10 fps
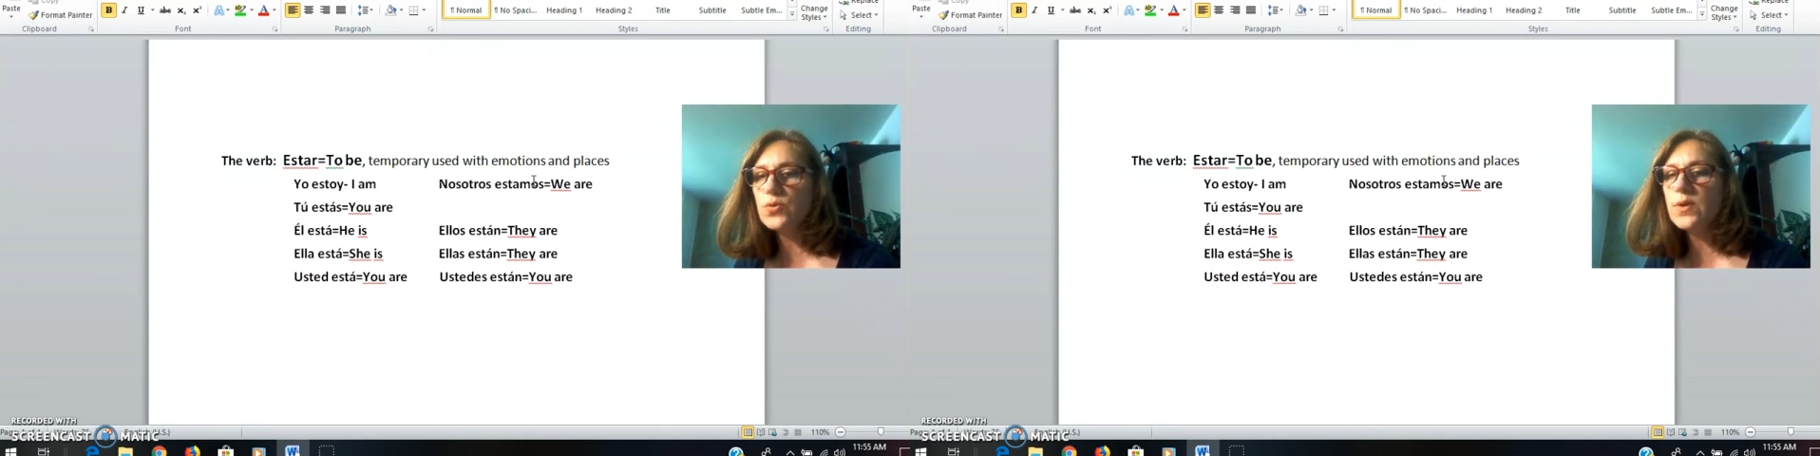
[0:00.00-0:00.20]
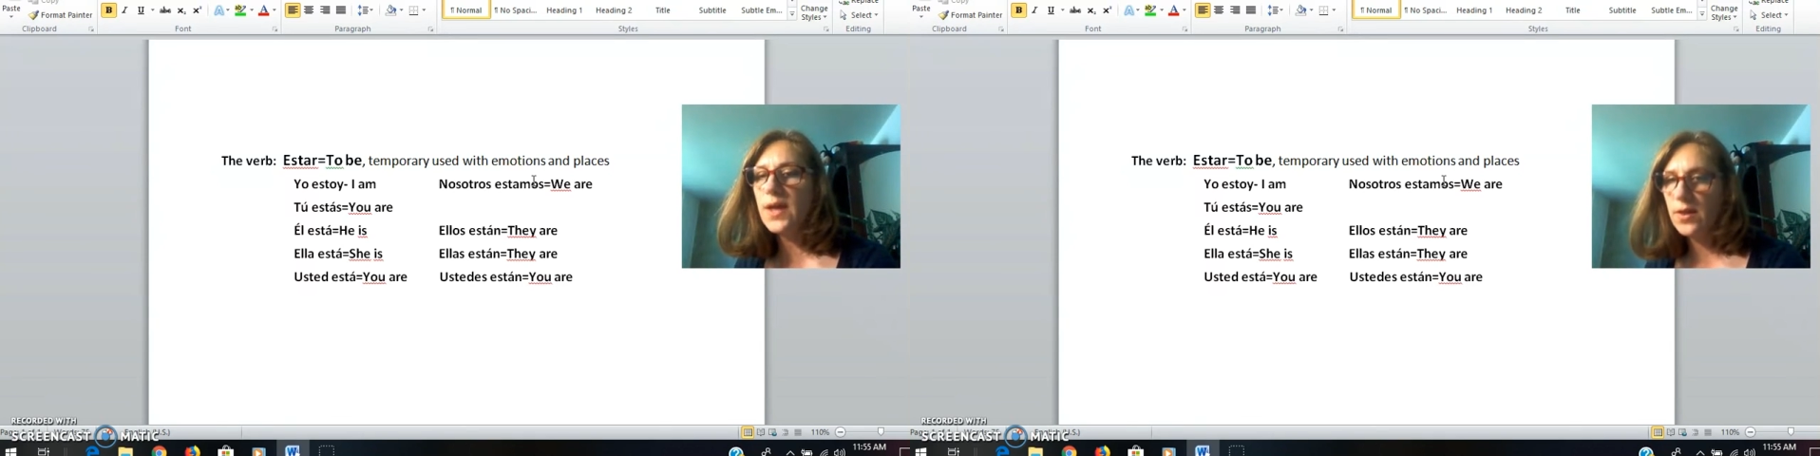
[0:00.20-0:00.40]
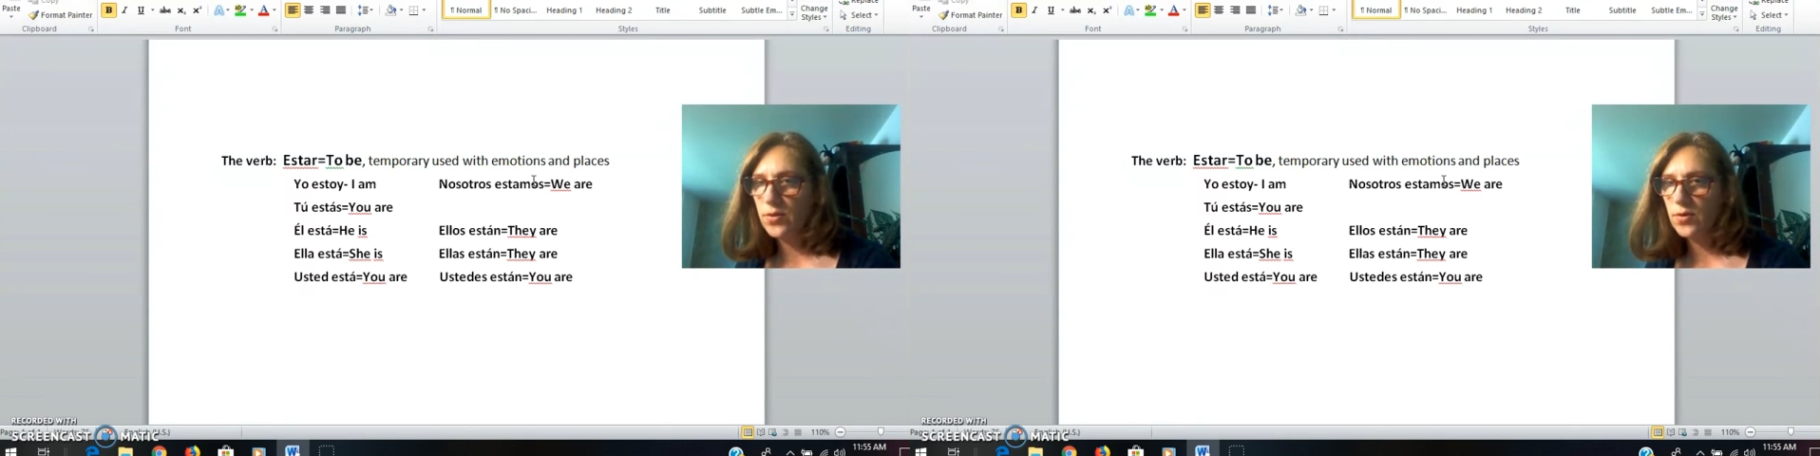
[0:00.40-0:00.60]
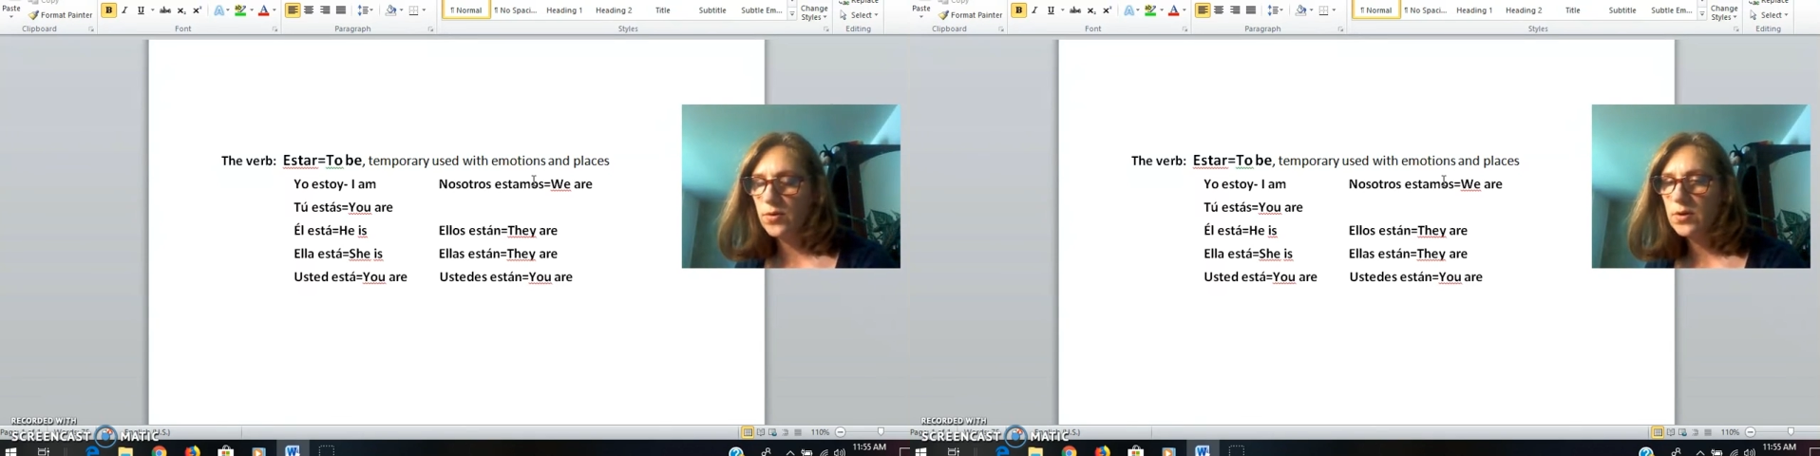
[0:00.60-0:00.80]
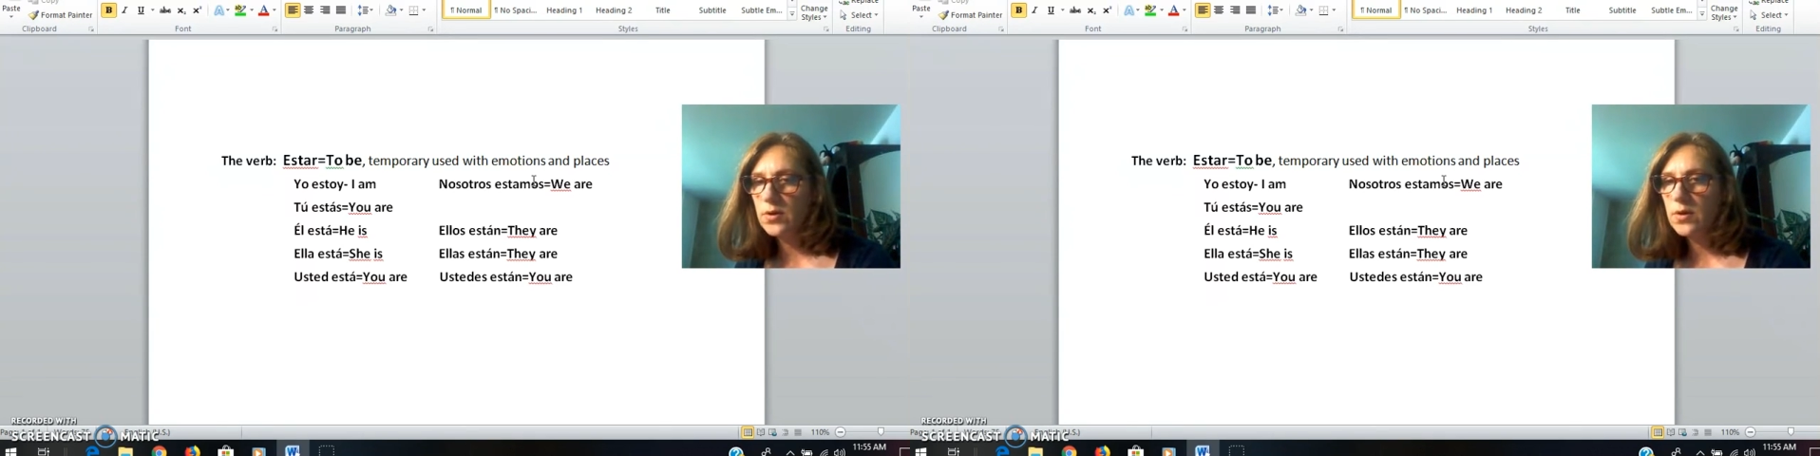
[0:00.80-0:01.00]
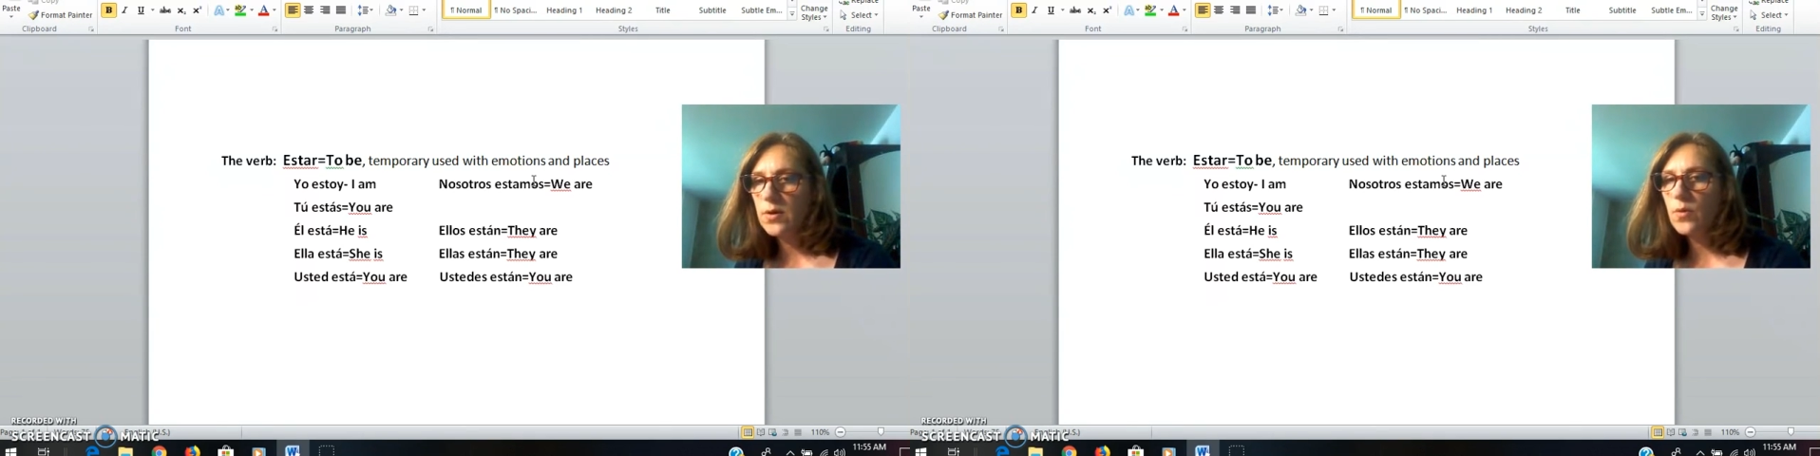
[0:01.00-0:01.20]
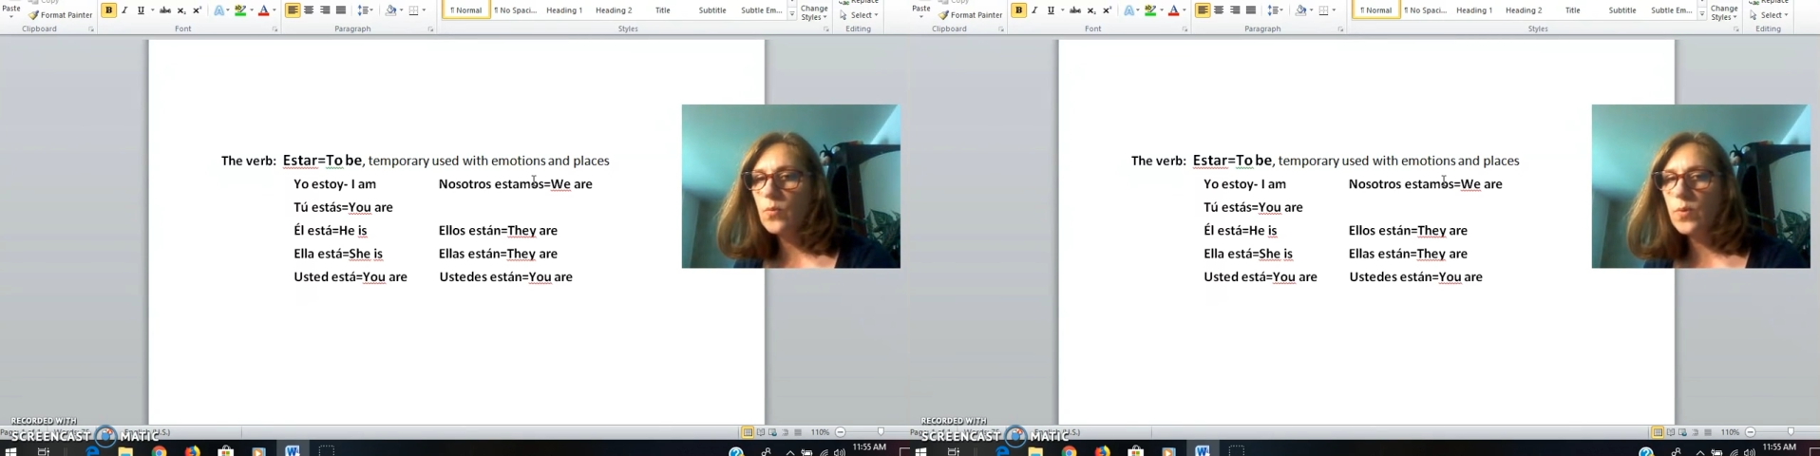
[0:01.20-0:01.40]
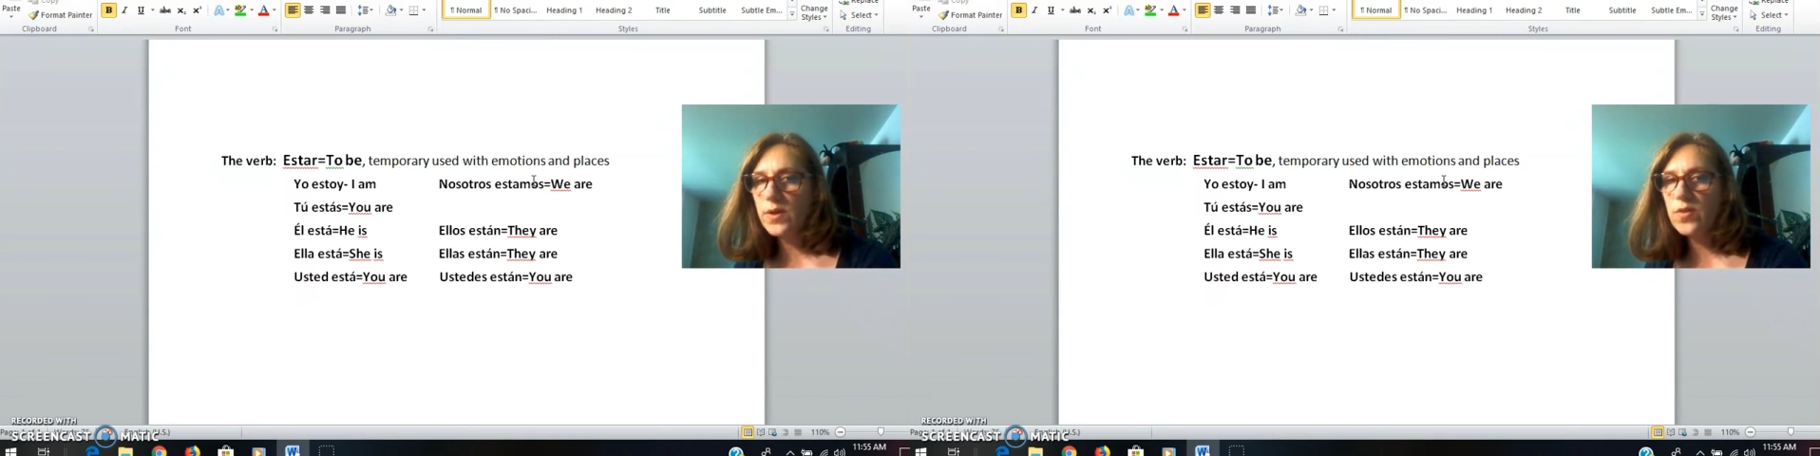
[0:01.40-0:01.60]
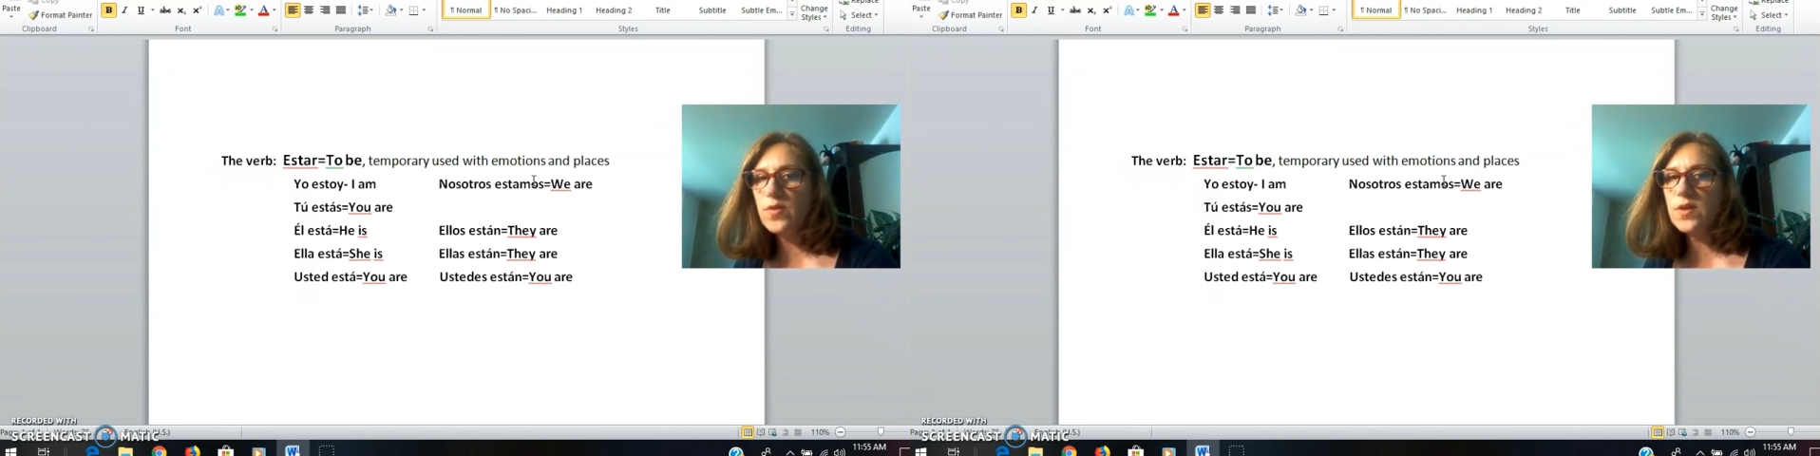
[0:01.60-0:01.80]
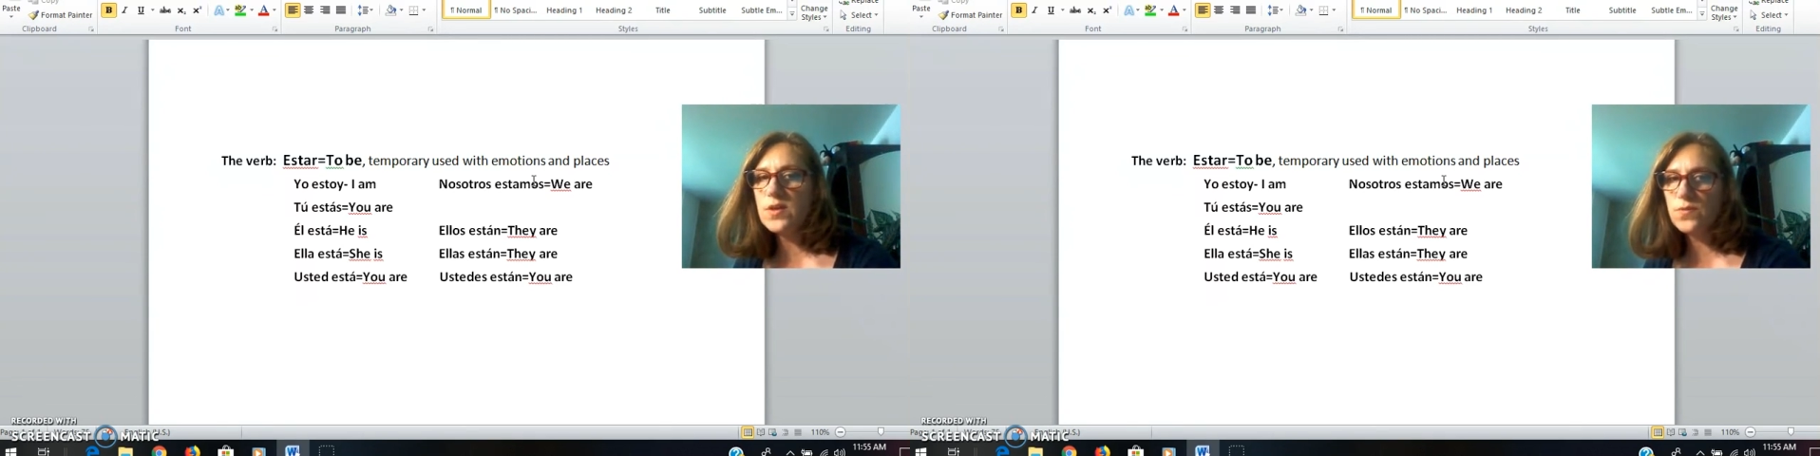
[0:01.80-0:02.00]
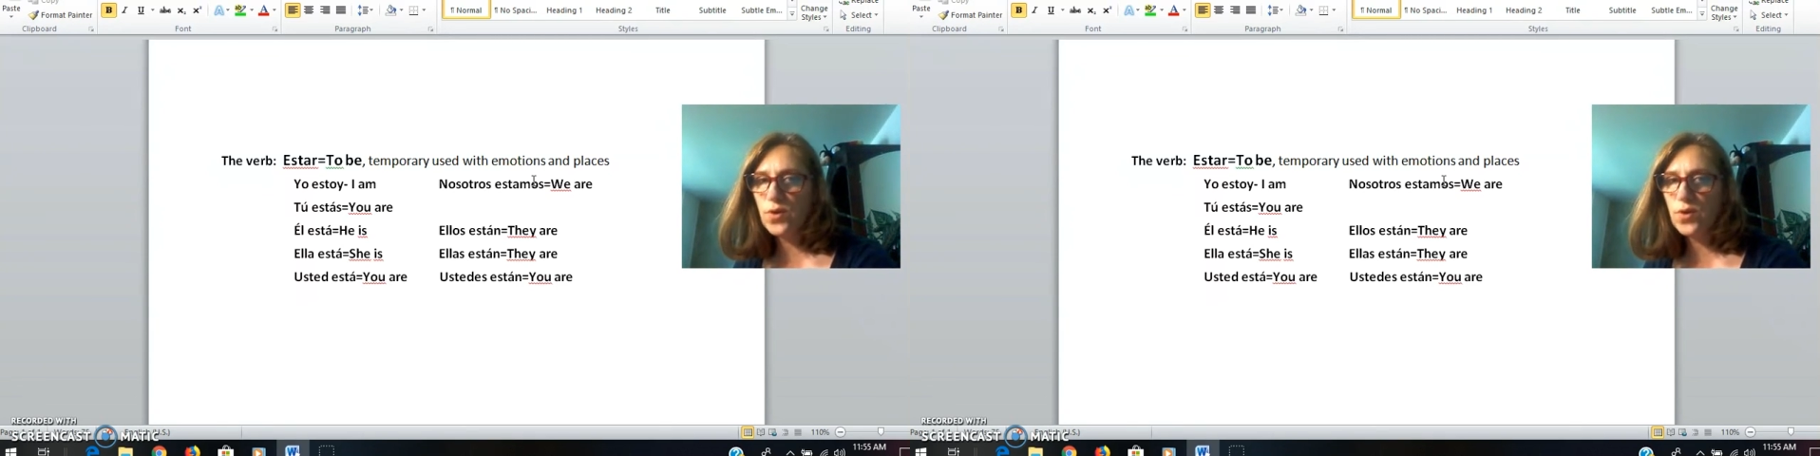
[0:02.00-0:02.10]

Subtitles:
together with these